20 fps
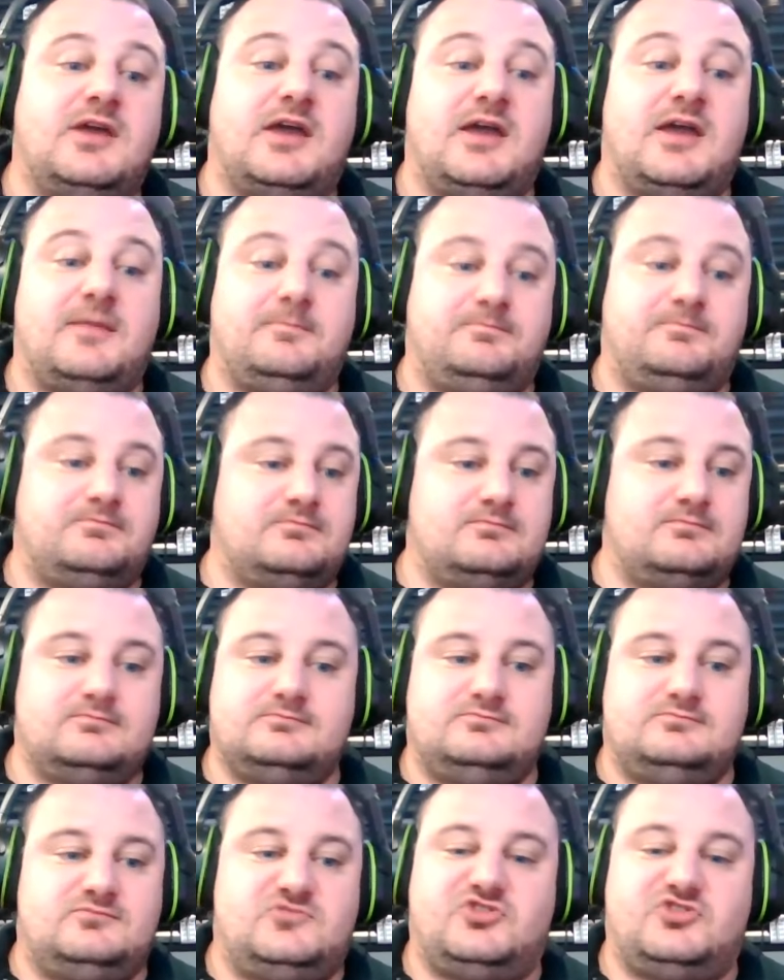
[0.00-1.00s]
and
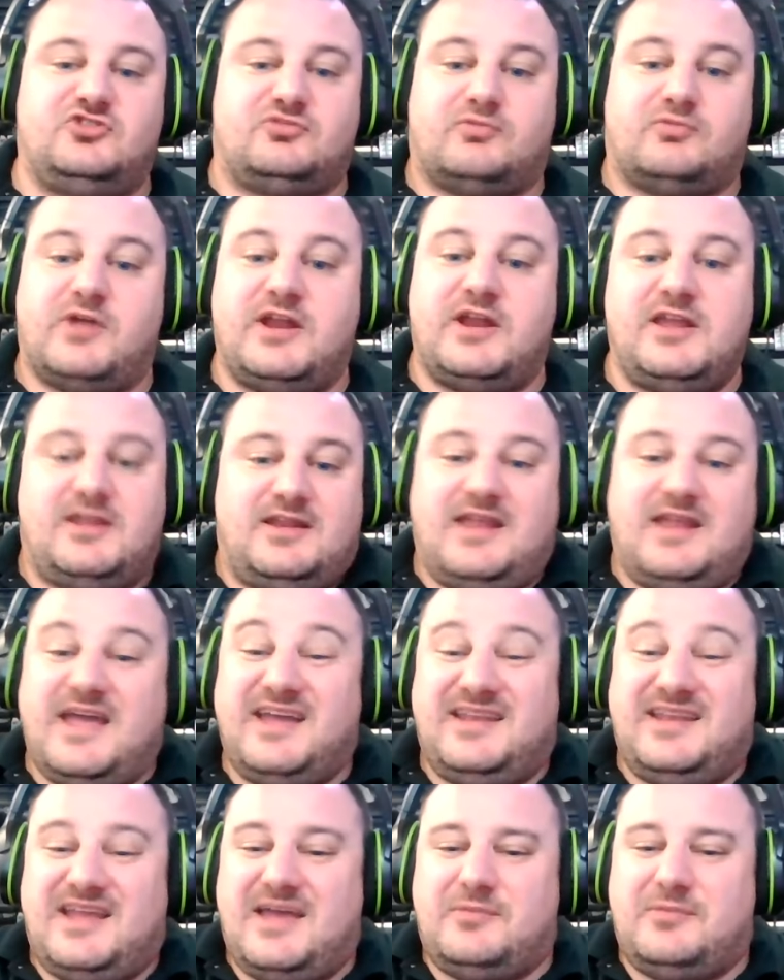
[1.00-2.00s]
now, what do you
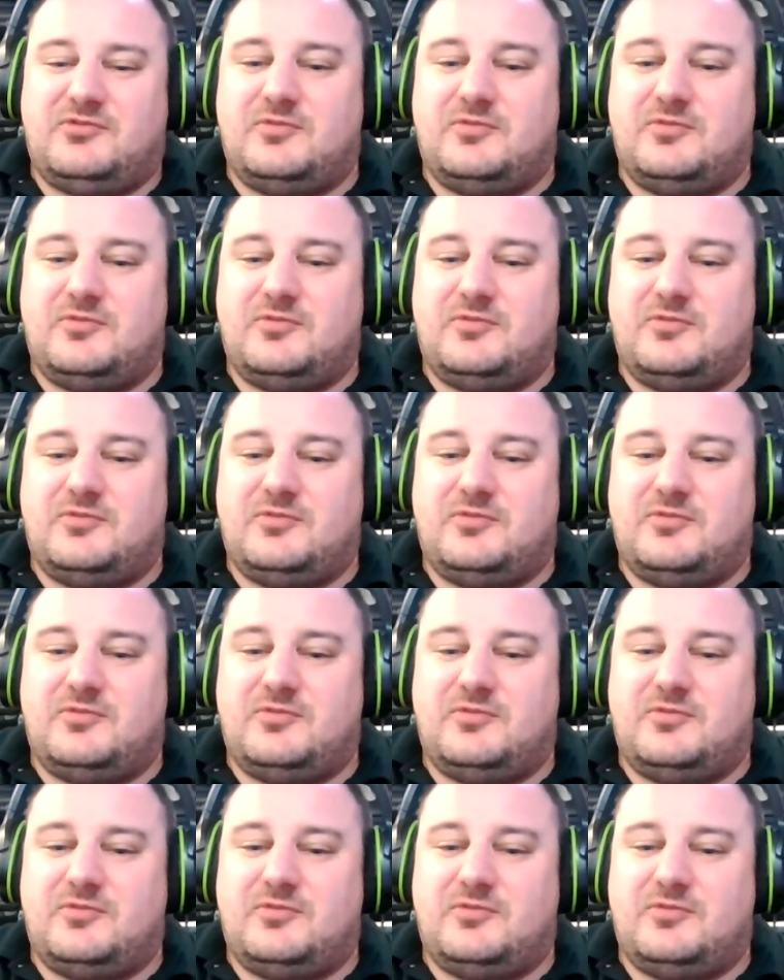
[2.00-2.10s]
do with?